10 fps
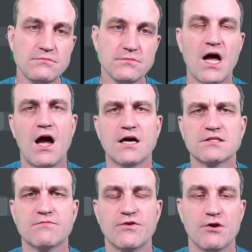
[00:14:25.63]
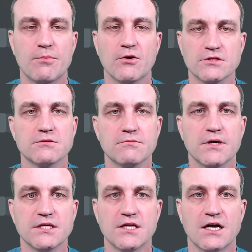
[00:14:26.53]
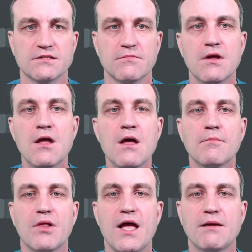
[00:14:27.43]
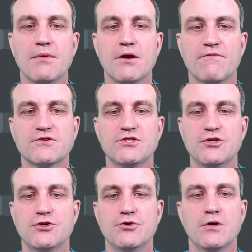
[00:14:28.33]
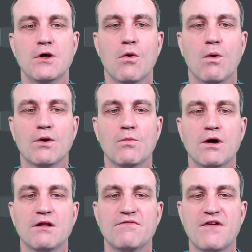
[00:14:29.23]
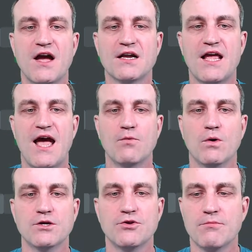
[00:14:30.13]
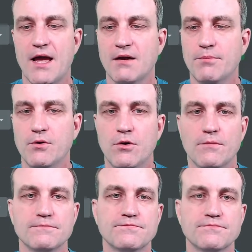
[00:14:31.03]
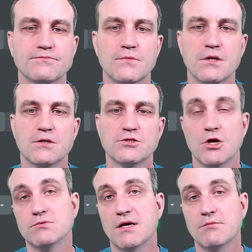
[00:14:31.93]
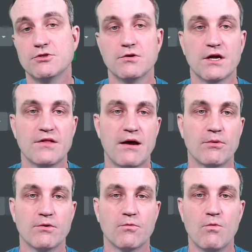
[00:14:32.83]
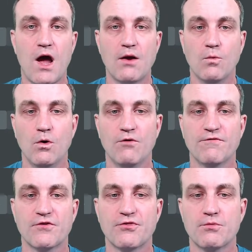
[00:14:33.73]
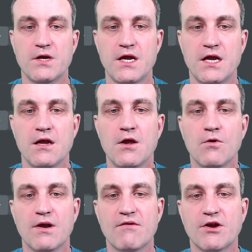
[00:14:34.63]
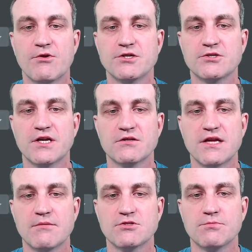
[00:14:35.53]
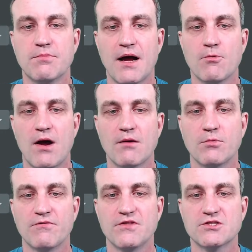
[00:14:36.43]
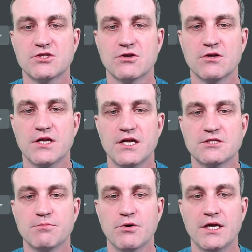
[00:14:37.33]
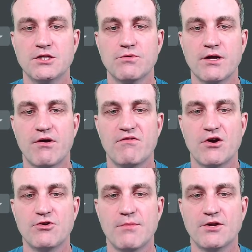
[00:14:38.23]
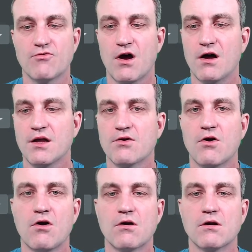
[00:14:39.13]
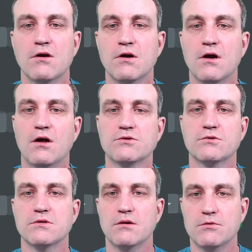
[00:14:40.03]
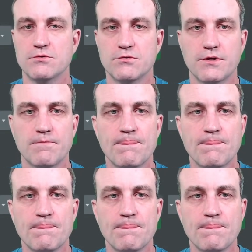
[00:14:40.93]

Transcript: Not awesome for your opponents, but it's awesome. Plague Mirror for 2, 1/1 infect, add 1 to your mana pool. So, double duty on that one. Rot Wolf for 3. Whenever a creature dealt damage by Rot Wolf this turn is put into a graveyard, you may draw a card. Also double duty.